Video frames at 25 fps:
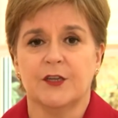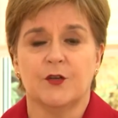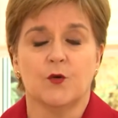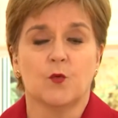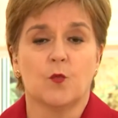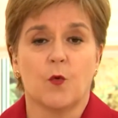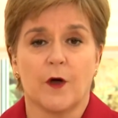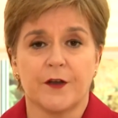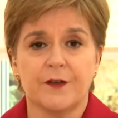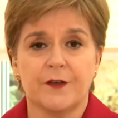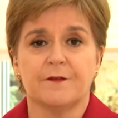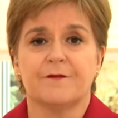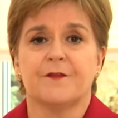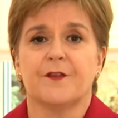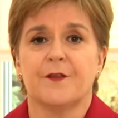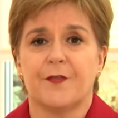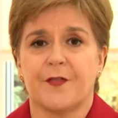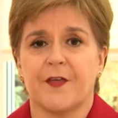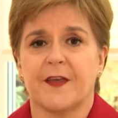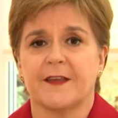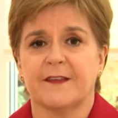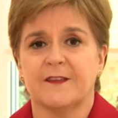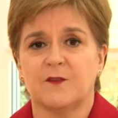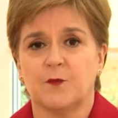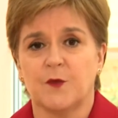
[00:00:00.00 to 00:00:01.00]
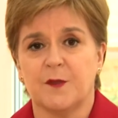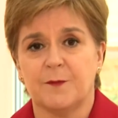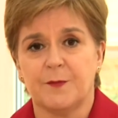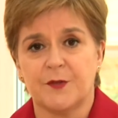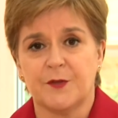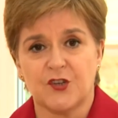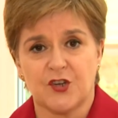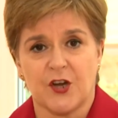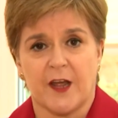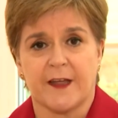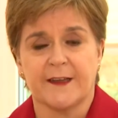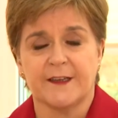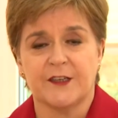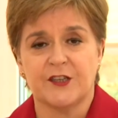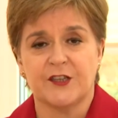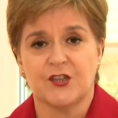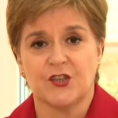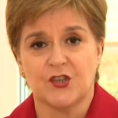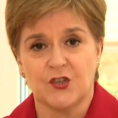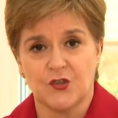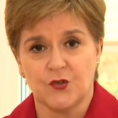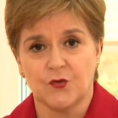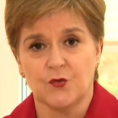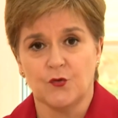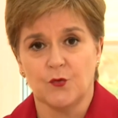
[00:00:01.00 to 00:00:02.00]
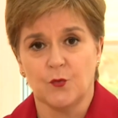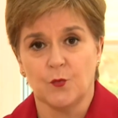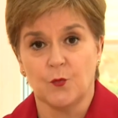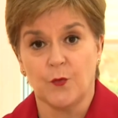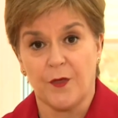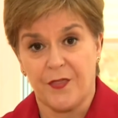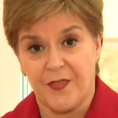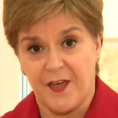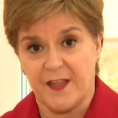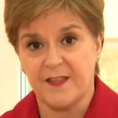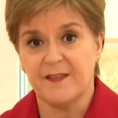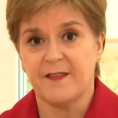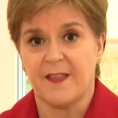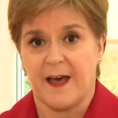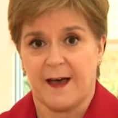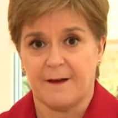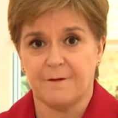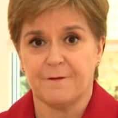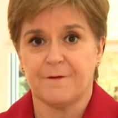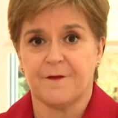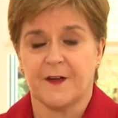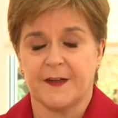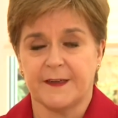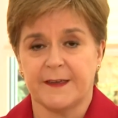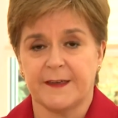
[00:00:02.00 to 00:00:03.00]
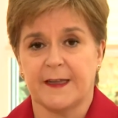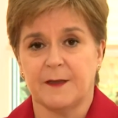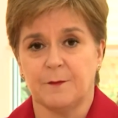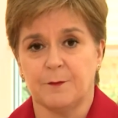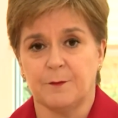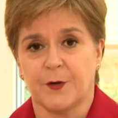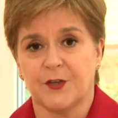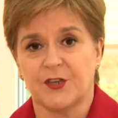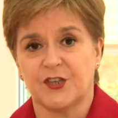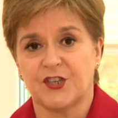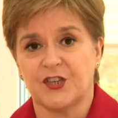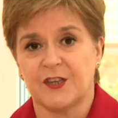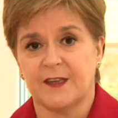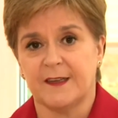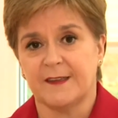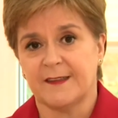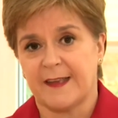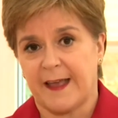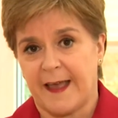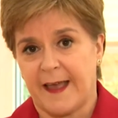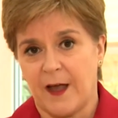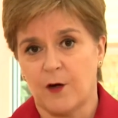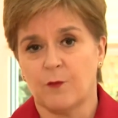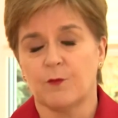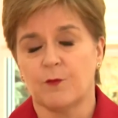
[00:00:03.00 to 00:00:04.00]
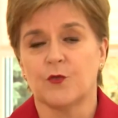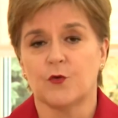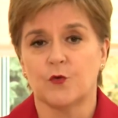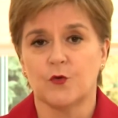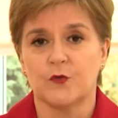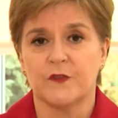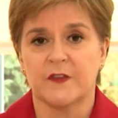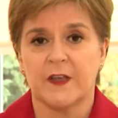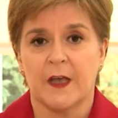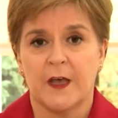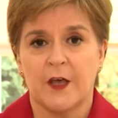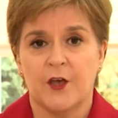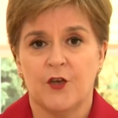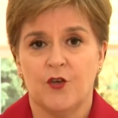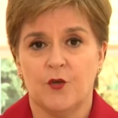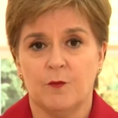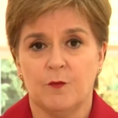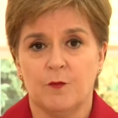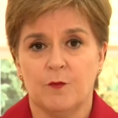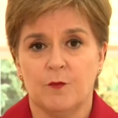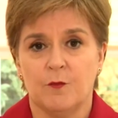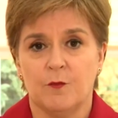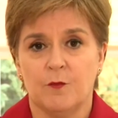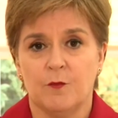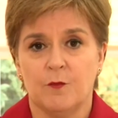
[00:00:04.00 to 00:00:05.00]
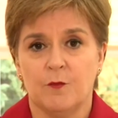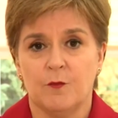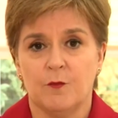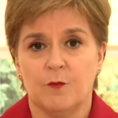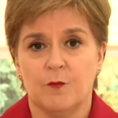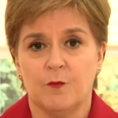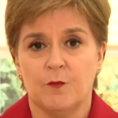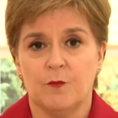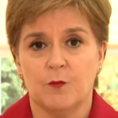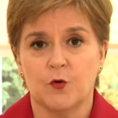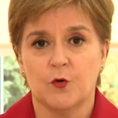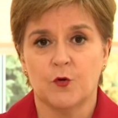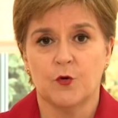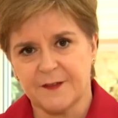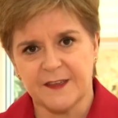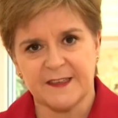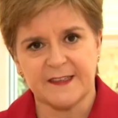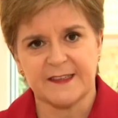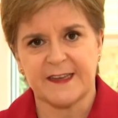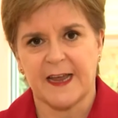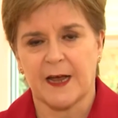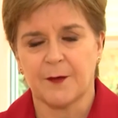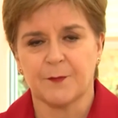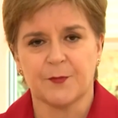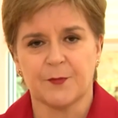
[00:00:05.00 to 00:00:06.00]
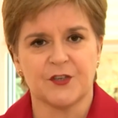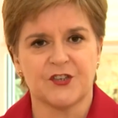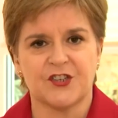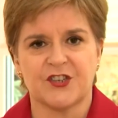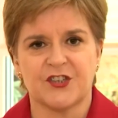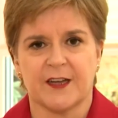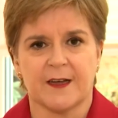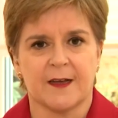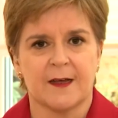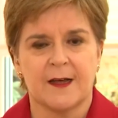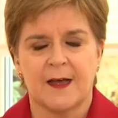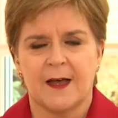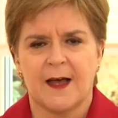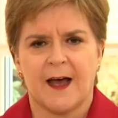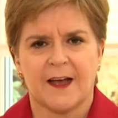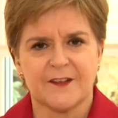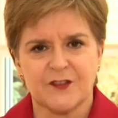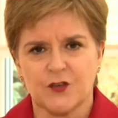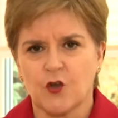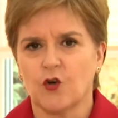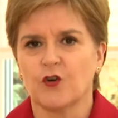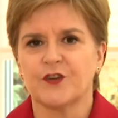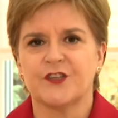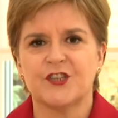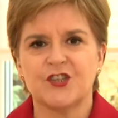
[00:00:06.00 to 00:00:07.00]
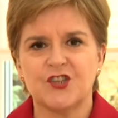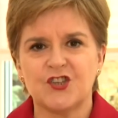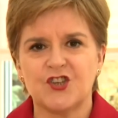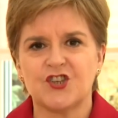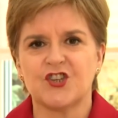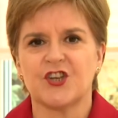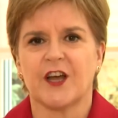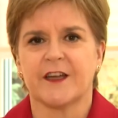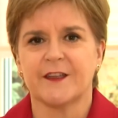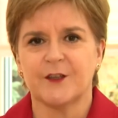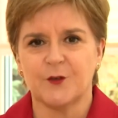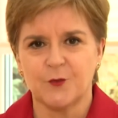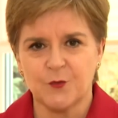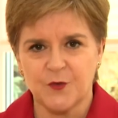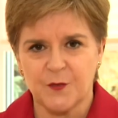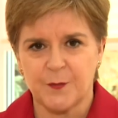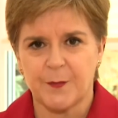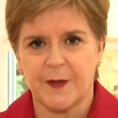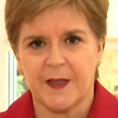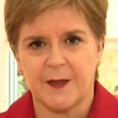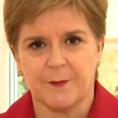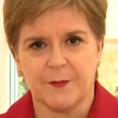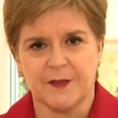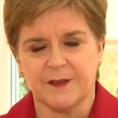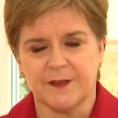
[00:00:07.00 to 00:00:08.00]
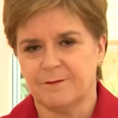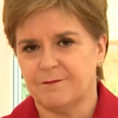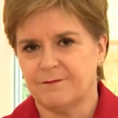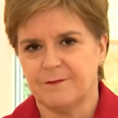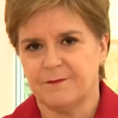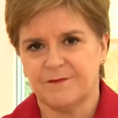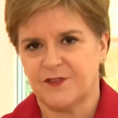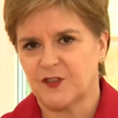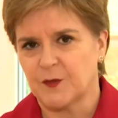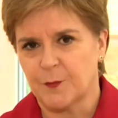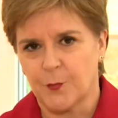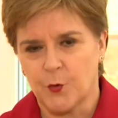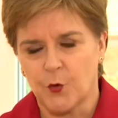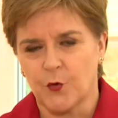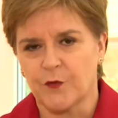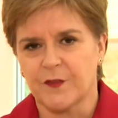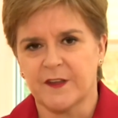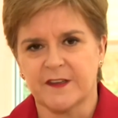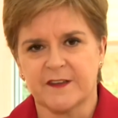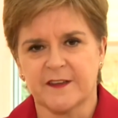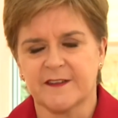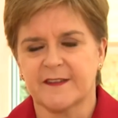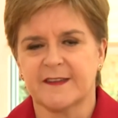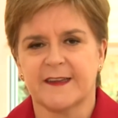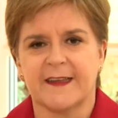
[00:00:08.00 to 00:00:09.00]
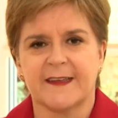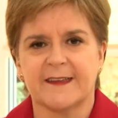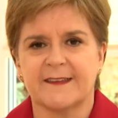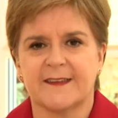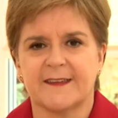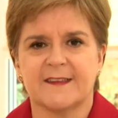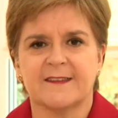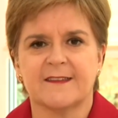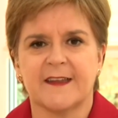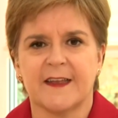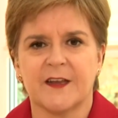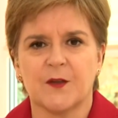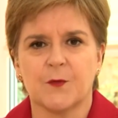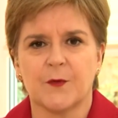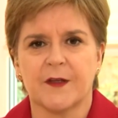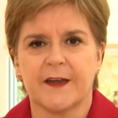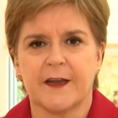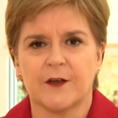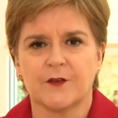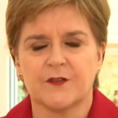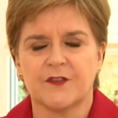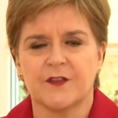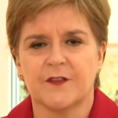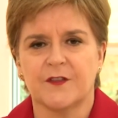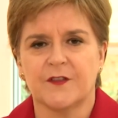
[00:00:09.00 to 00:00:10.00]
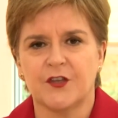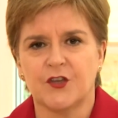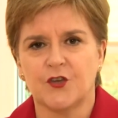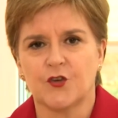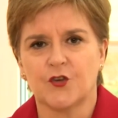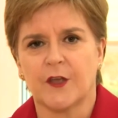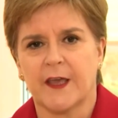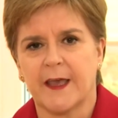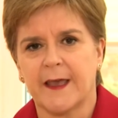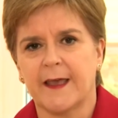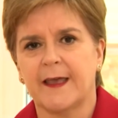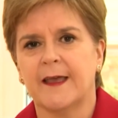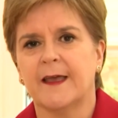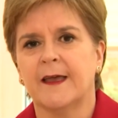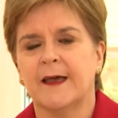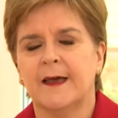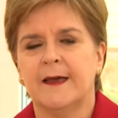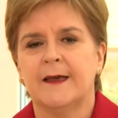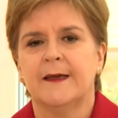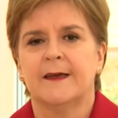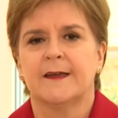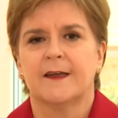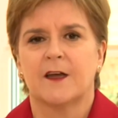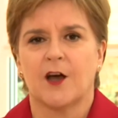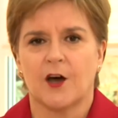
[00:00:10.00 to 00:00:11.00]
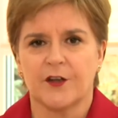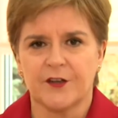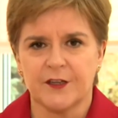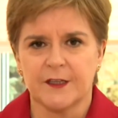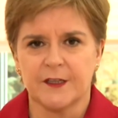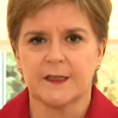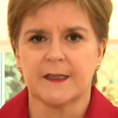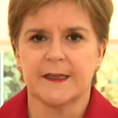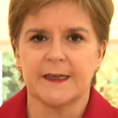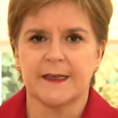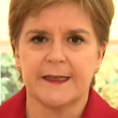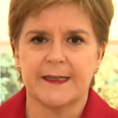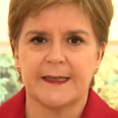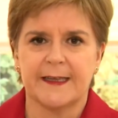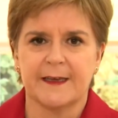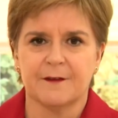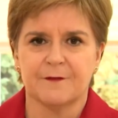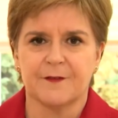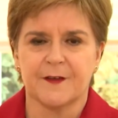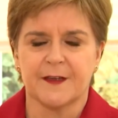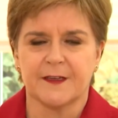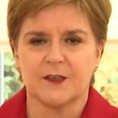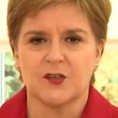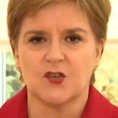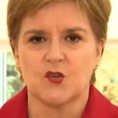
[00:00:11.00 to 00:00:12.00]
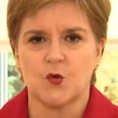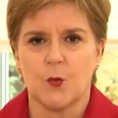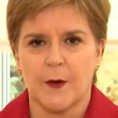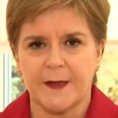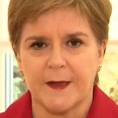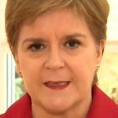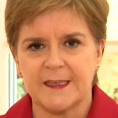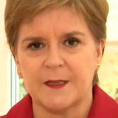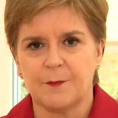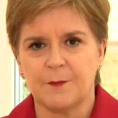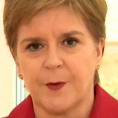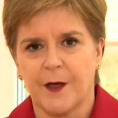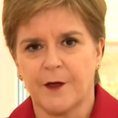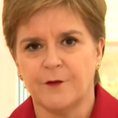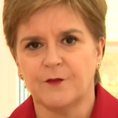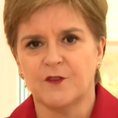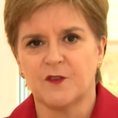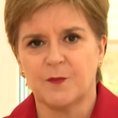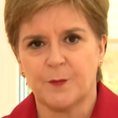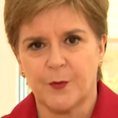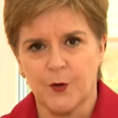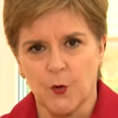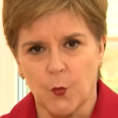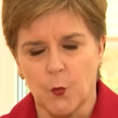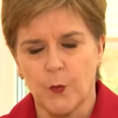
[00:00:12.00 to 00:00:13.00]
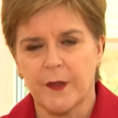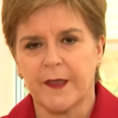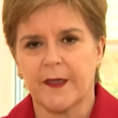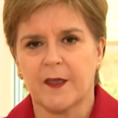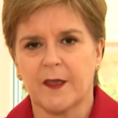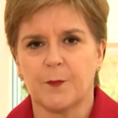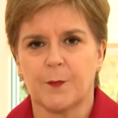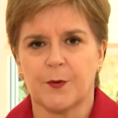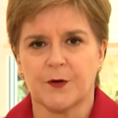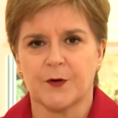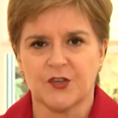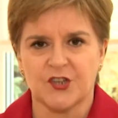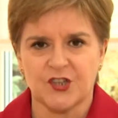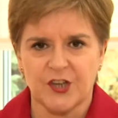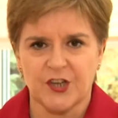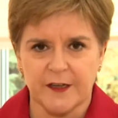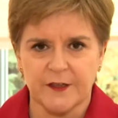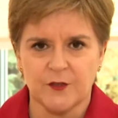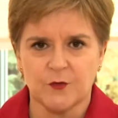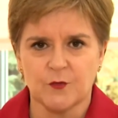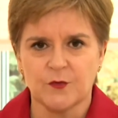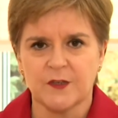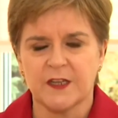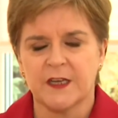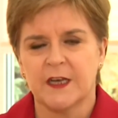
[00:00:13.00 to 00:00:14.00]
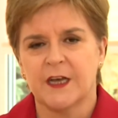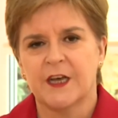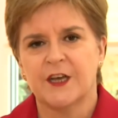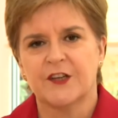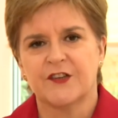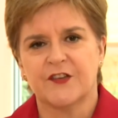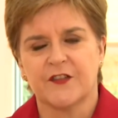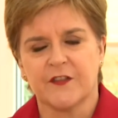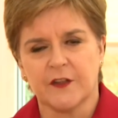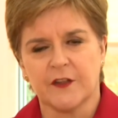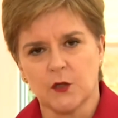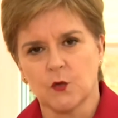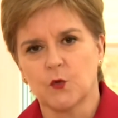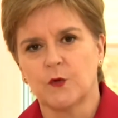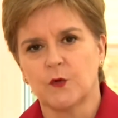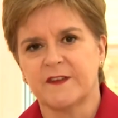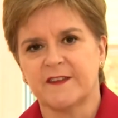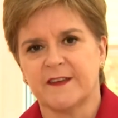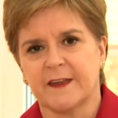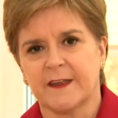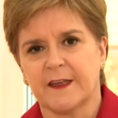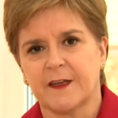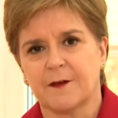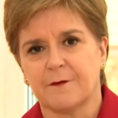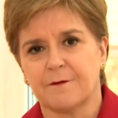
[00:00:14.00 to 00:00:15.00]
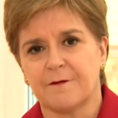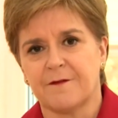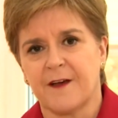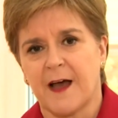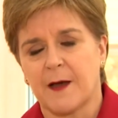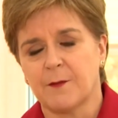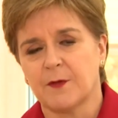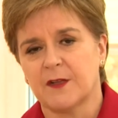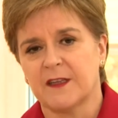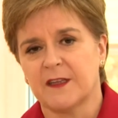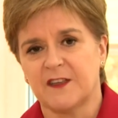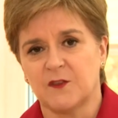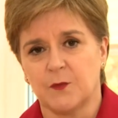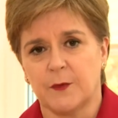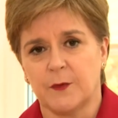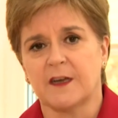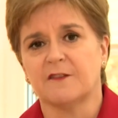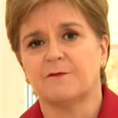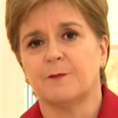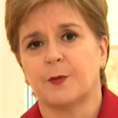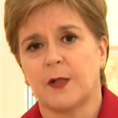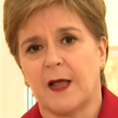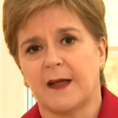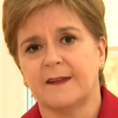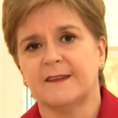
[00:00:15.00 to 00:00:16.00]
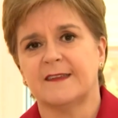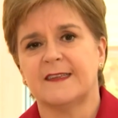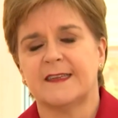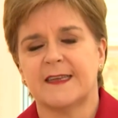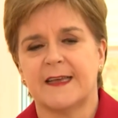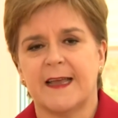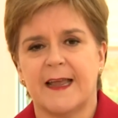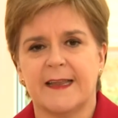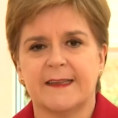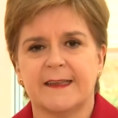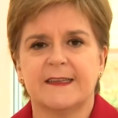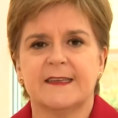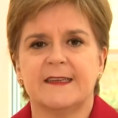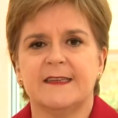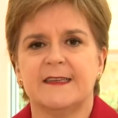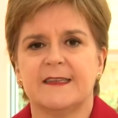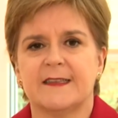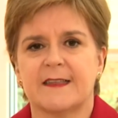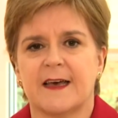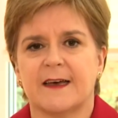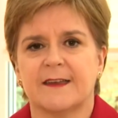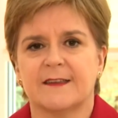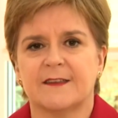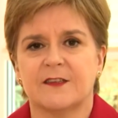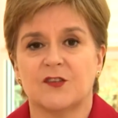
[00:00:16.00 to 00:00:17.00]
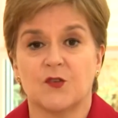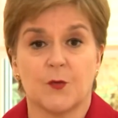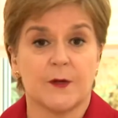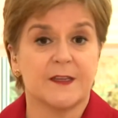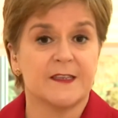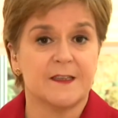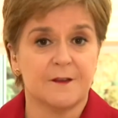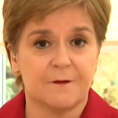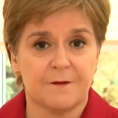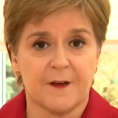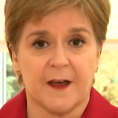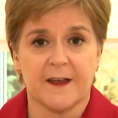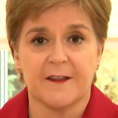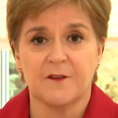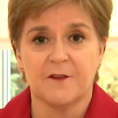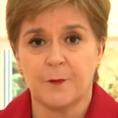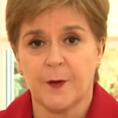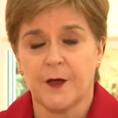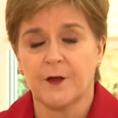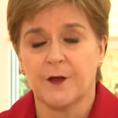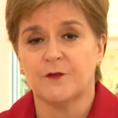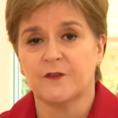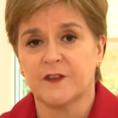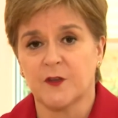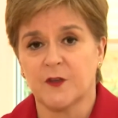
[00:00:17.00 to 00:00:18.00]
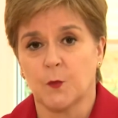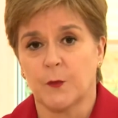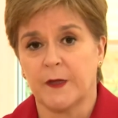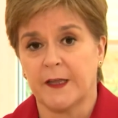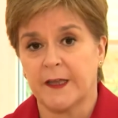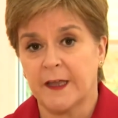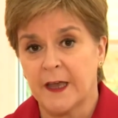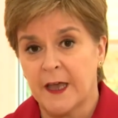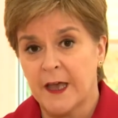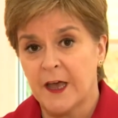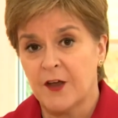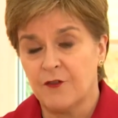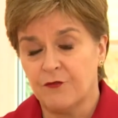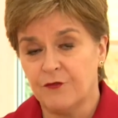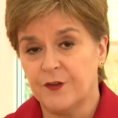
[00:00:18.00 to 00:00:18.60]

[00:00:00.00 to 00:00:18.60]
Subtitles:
You know, one of the things we've been trying to do within that finite budget is help those who most need it. We have established a Scottish child payment support that doesn't exist anywhere else in the UK, currently giving £20 per week per child to the lowest income families. We have plans to increase that to £25 a week.